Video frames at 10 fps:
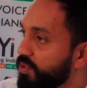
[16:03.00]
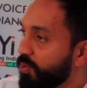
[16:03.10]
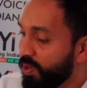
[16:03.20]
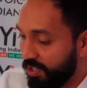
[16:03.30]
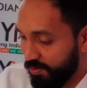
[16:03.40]

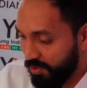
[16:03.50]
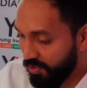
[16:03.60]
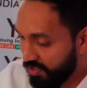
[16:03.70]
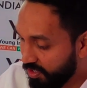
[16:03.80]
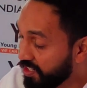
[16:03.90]
Wow. So
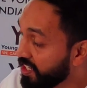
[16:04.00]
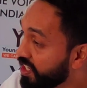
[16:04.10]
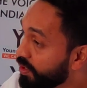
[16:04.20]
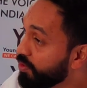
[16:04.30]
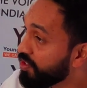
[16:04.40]
you're talking
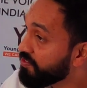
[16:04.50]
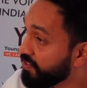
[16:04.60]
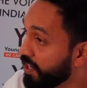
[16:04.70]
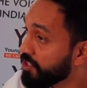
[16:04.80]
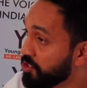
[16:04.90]
about
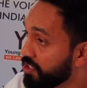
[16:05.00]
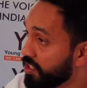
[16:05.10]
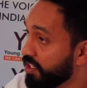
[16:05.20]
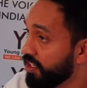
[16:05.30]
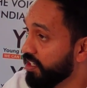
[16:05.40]
financial
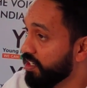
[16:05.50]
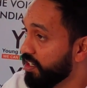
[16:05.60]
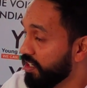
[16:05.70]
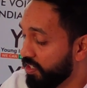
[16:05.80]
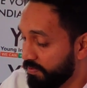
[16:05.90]

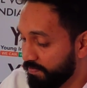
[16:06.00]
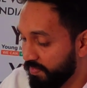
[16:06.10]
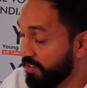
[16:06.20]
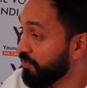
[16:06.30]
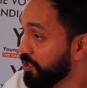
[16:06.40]

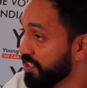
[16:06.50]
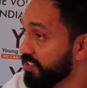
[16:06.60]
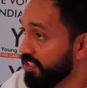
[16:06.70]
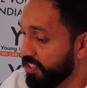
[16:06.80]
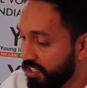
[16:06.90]
efficiency.